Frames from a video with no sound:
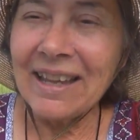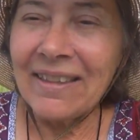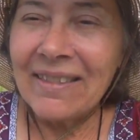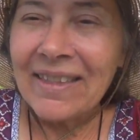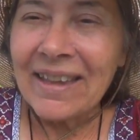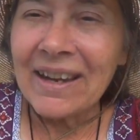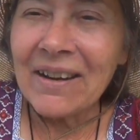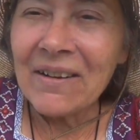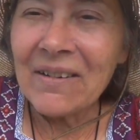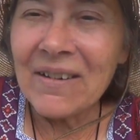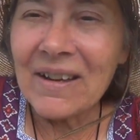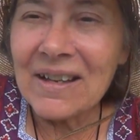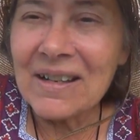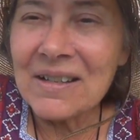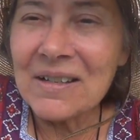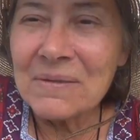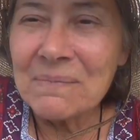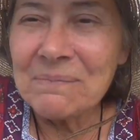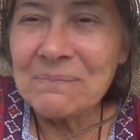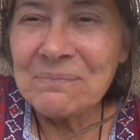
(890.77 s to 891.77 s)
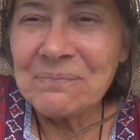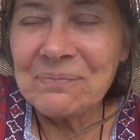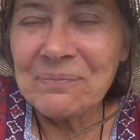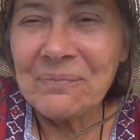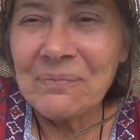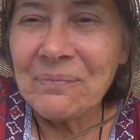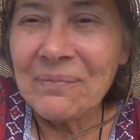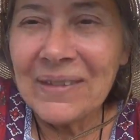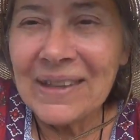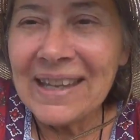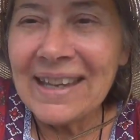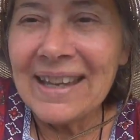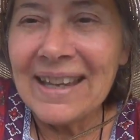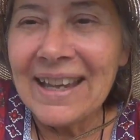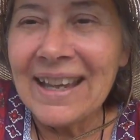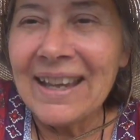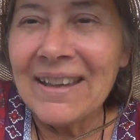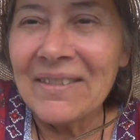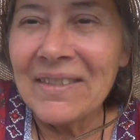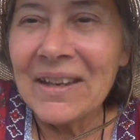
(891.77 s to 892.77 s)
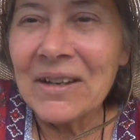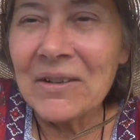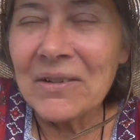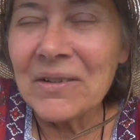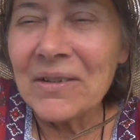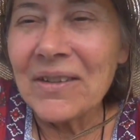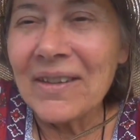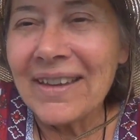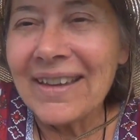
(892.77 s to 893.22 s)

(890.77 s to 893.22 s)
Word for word: they're, um, they're,